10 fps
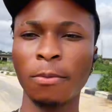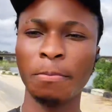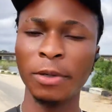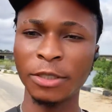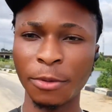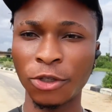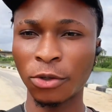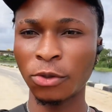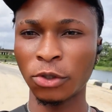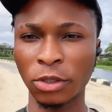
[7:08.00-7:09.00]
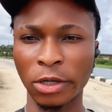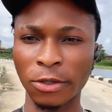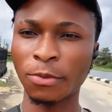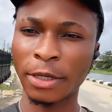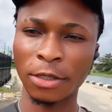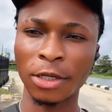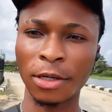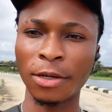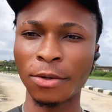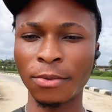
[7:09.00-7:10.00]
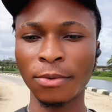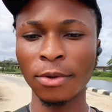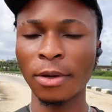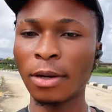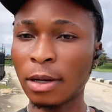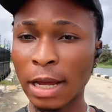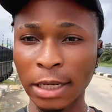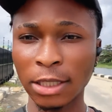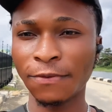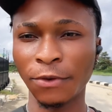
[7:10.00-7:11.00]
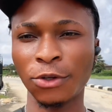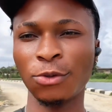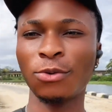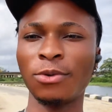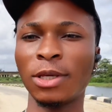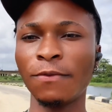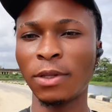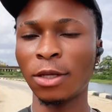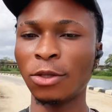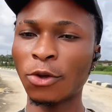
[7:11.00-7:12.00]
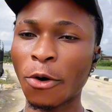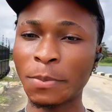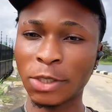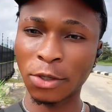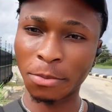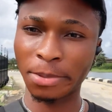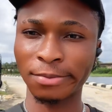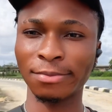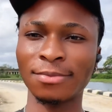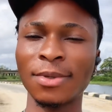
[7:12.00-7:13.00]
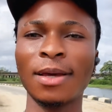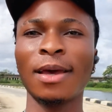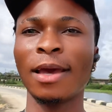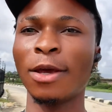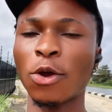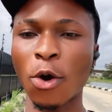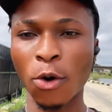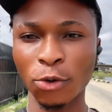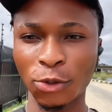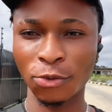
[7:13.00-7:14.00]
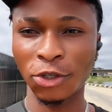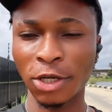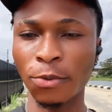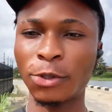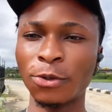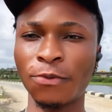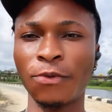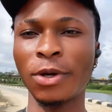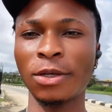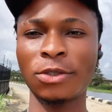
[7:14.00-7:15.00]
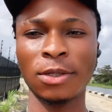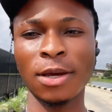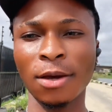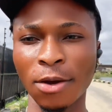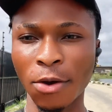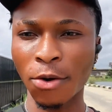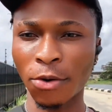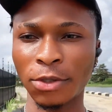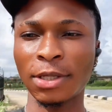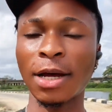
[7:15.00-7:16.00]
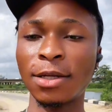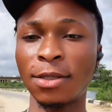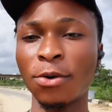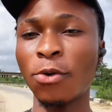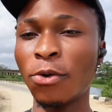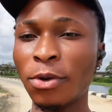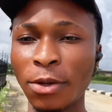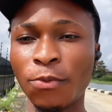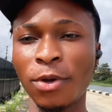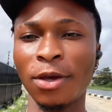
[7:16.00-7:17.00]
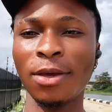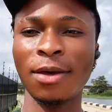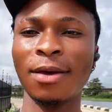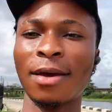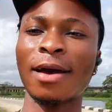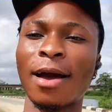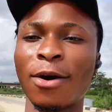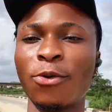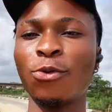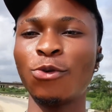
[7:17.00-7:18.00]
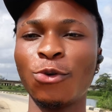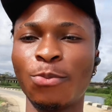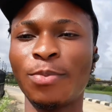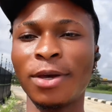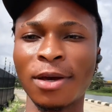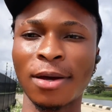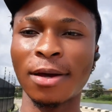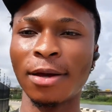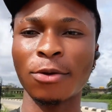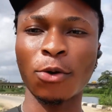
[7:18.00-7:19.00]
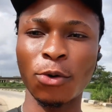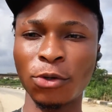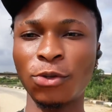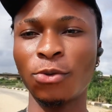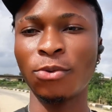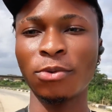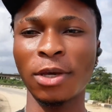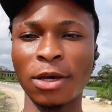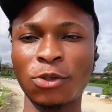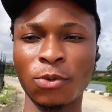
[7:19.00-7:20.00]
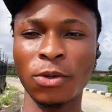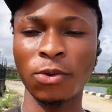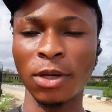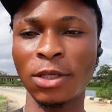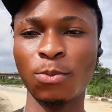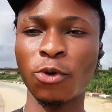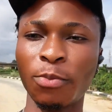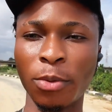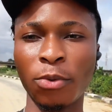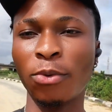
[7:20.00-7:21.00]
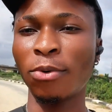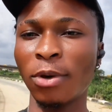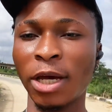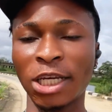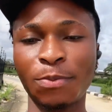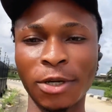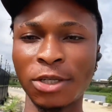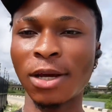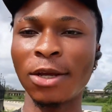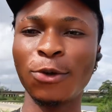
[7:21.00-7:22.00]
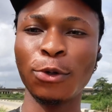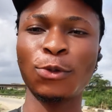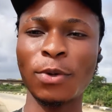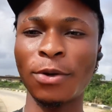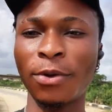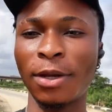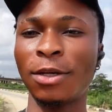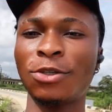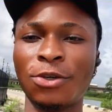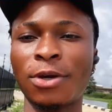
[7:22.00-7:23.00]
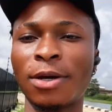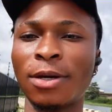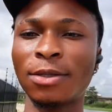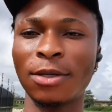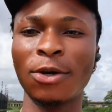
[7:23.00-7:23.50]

Please make sure to subscribe to my channel, like this video, give it a thumbs up, and also share with your friends, because that's the only way I could grow bigger and also get to educate more people, especially those who are not Nigerians,